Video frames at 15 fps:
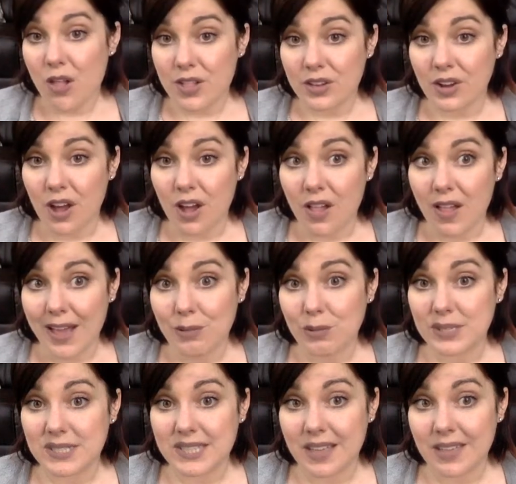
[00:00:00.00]
in all, I will
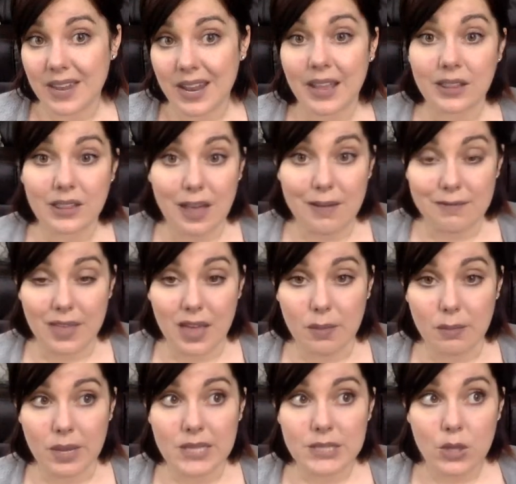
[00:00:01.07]
say that I love them.
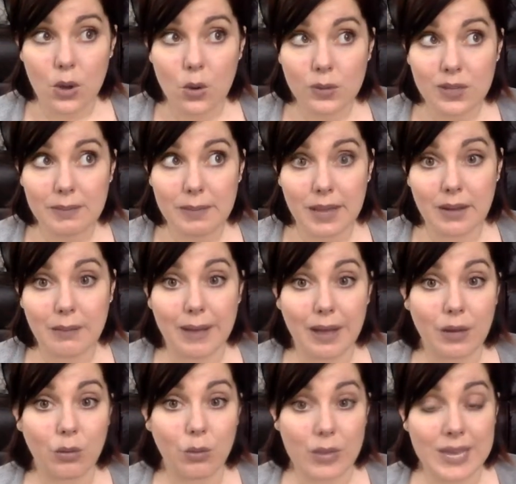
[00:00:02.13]
It's only been about a
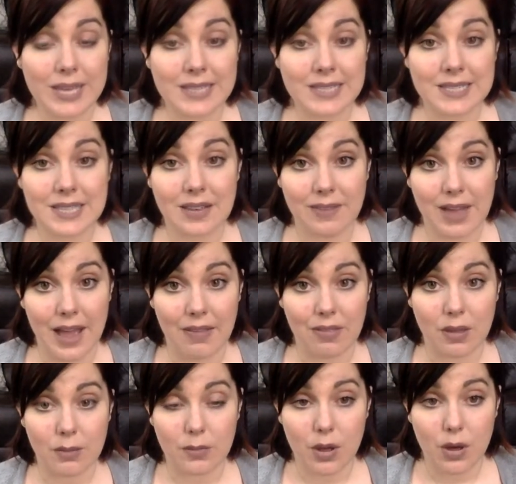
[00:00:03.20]
week since I've had
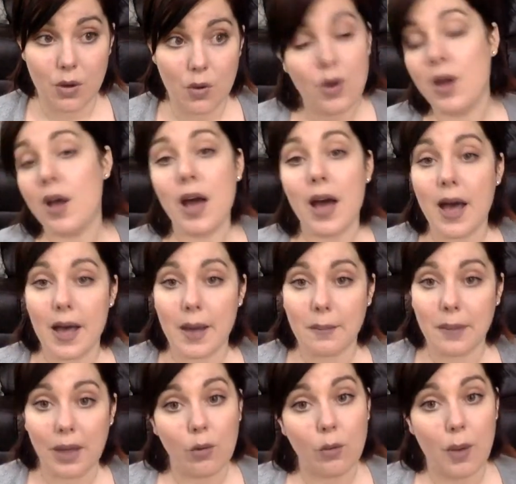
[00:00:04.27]
them though.
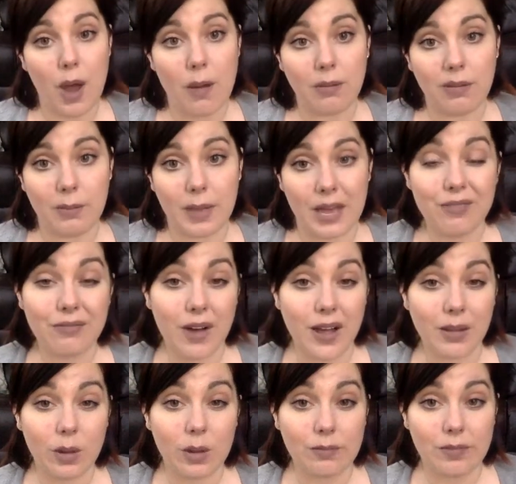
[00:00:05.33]
I will probably make a
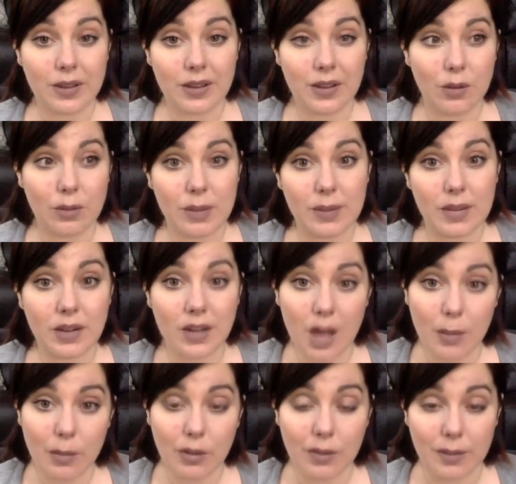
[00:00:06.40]
follow-up video maybe in a
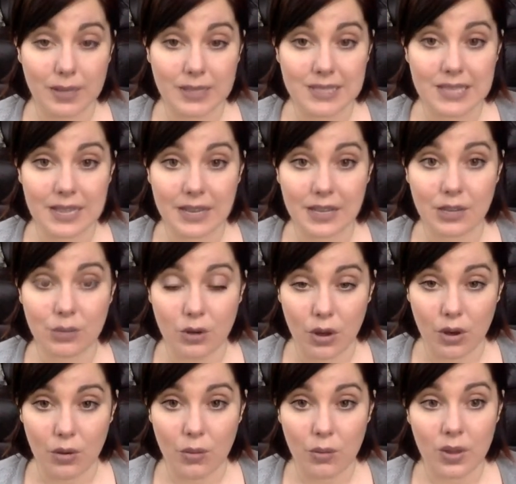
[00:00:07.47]
couple of months letting you
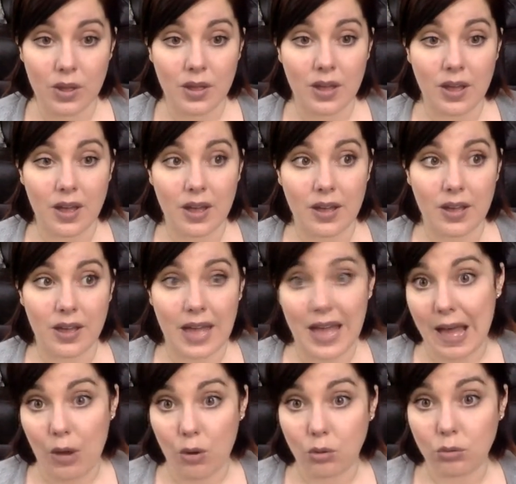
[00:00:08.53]
know
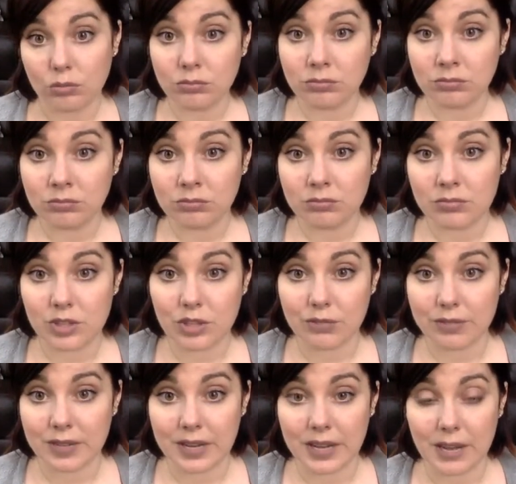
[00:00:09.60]
how they're
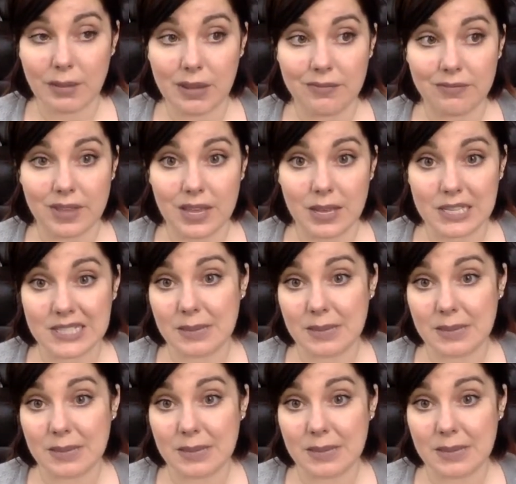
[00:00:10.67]
fitting on my feet because I